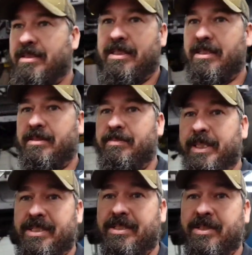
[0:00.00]
in a
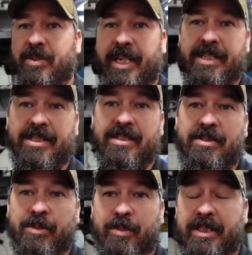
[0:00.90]
business location
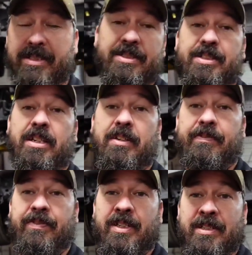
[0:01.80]
doing business stuff,